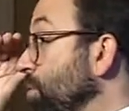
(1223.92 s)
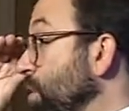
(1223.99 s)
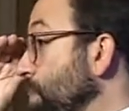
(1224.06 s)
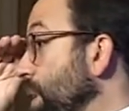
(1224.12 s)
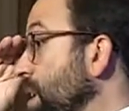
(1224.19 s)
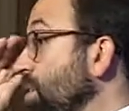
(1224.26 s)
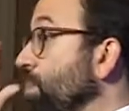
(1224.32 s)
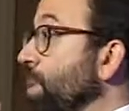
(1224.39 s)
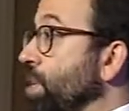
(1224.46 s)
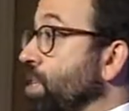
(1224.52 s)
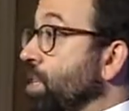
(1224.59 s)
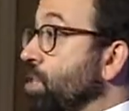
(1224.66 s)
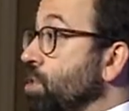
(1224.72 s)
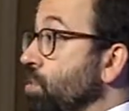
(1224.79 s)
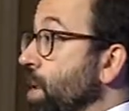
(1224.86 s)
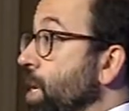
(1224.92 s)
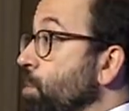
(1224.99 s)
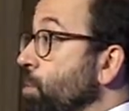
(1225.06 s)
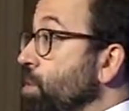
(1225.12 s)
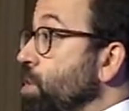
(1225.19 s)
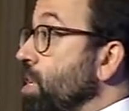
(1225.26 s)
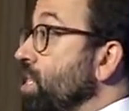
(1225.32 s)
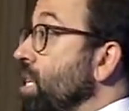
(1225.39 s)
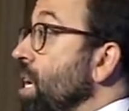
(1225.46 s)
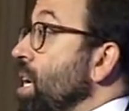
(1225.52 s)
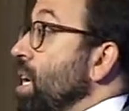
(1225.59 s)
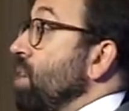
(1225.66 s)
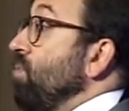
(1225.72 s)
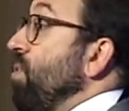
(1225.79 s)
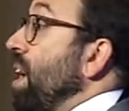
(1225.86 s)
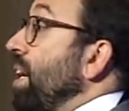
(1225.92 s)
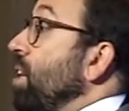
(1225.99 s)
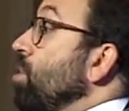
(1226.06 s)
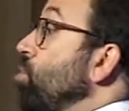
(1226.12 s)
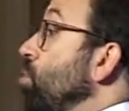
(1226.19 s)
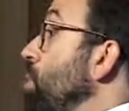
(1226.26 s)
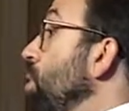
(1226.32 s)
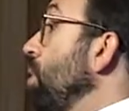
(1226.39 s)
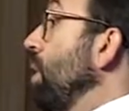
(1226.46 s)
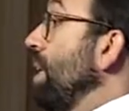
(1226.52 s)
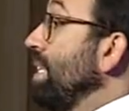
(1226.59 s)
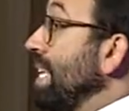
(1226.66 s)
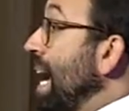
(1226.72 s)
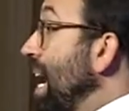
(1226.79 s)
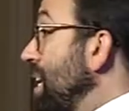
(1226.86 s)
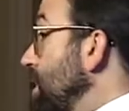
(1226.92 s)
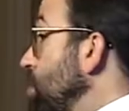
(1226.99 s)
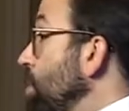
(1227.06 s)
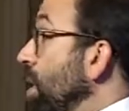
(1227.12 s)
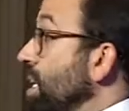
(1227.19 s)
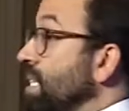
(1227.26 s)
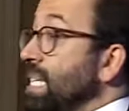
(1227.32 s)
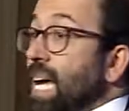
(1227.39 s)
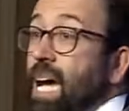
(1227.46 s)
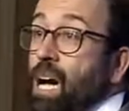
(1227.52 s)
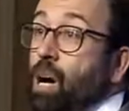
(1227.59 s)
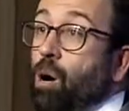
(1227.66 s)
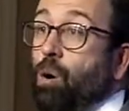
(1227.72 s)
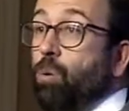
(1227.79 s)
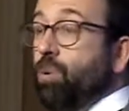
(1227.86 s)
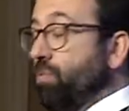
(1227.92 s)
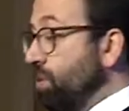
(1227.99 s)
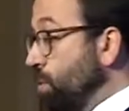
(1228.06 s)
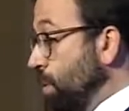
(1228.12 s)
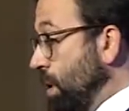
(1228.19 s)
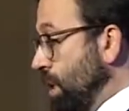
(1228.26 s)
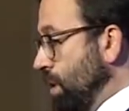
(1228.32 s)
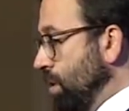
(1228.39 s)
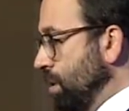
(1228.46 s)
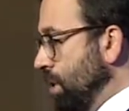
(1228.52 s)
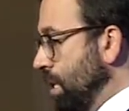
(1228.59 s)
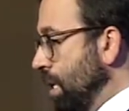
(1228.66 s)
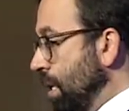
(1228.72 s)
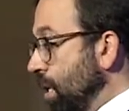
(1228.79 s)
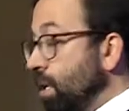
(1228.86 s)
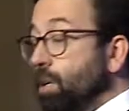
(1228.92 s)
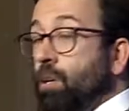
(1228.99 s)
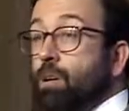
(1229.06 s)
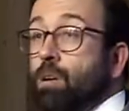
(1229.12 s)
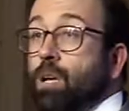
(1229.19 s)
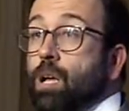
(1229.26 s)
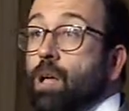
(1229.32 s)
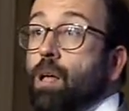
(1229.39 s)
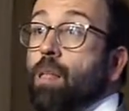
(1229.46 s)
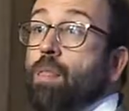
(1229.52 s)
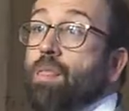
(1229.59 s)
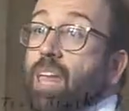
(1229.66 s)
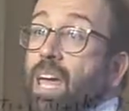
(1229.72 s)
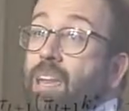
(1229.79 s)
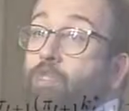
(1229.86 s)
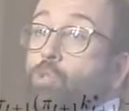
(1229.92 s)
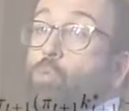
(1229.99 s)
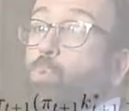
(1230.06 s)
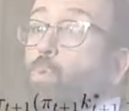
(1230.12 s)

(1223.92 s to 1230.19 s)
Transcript: from the government budget constraint, which is if I control a tax rate, a tau, if you want, here, then to